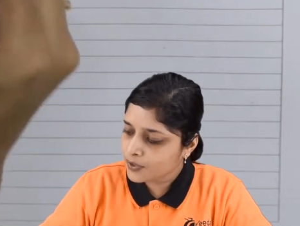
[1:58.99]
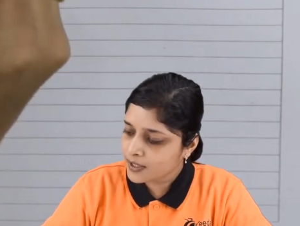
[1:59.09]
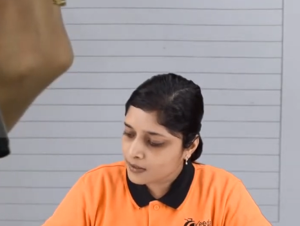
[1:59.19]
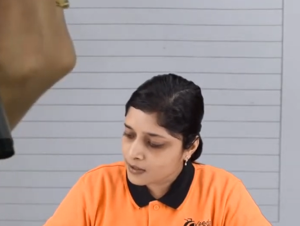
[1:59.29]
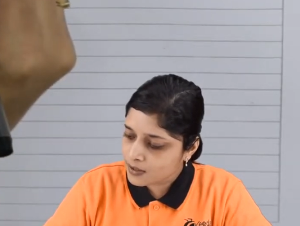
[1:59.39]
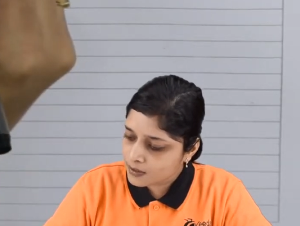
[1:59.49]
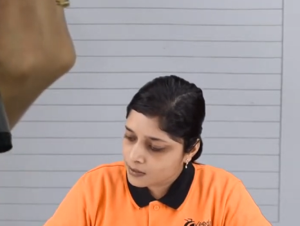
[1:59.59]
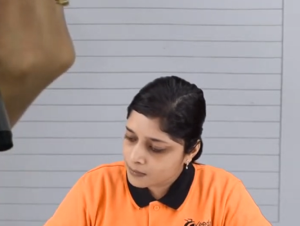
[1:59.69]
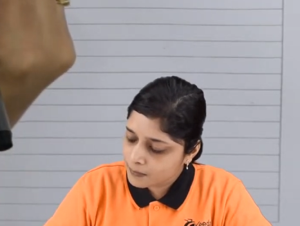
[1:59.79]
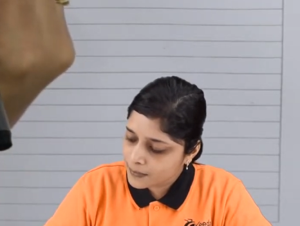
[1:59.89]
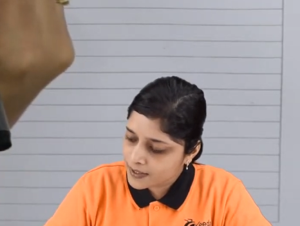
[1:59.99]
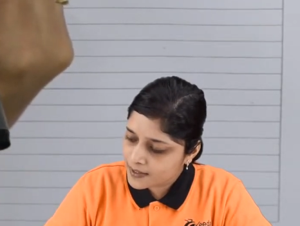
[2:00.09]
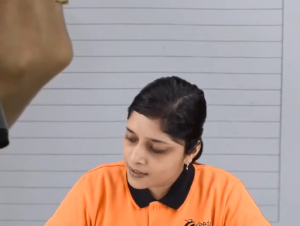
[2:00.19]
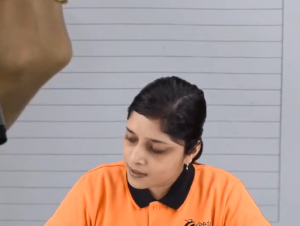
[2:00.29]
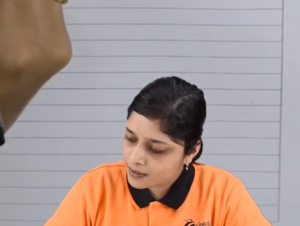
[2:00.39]
First
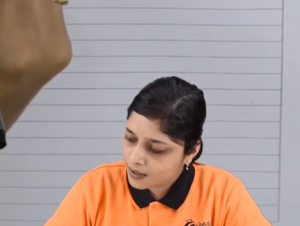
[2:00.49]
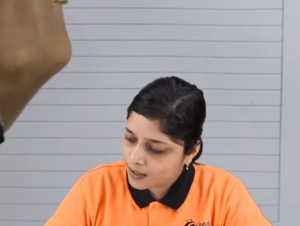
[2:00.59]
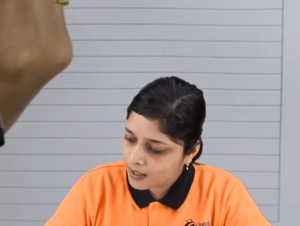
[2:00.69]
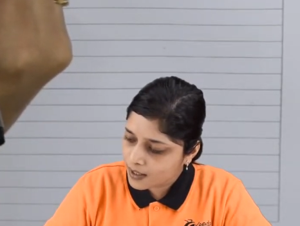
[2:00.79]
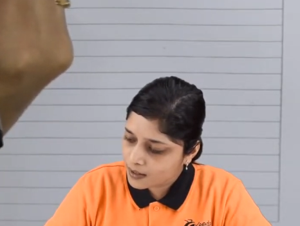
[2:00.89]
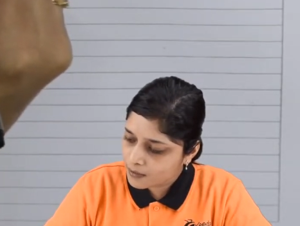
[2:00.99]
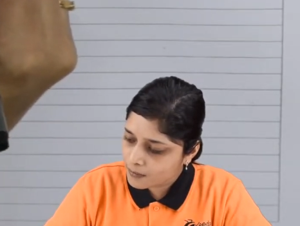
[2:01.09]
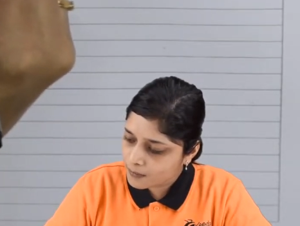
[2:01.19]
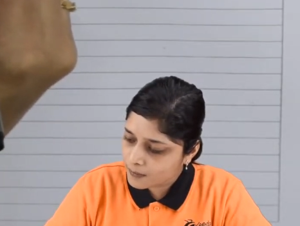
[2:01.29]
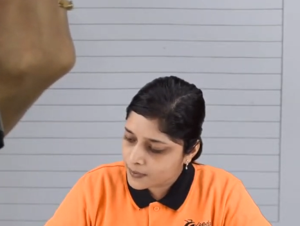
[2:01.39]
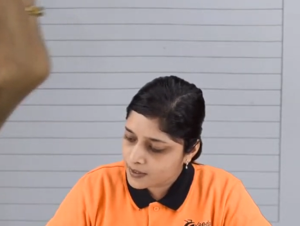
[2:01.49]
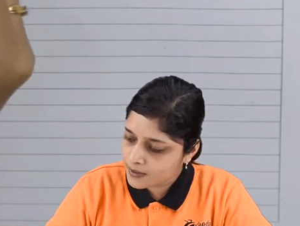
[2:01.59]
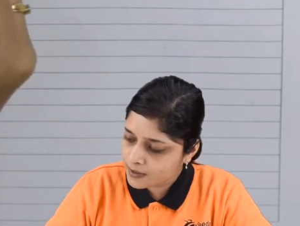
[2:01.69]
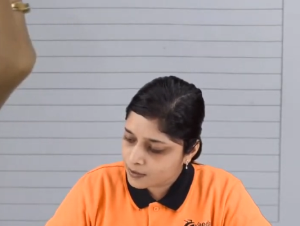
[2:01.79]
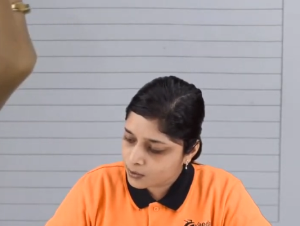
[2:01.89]
bits are B
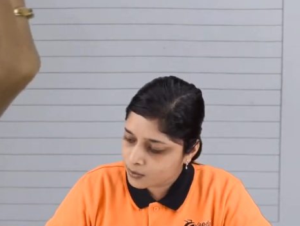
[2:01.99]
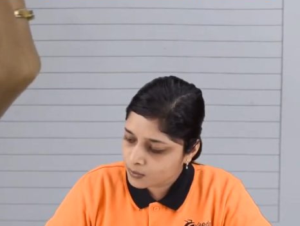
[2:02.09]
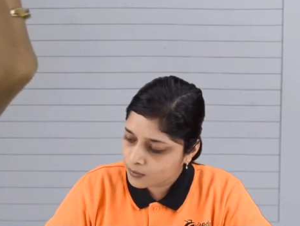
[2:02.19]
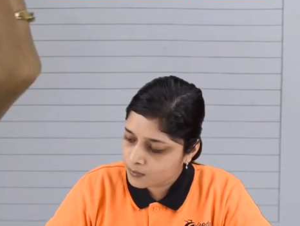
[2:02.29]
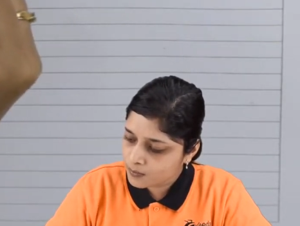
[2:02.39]
zero,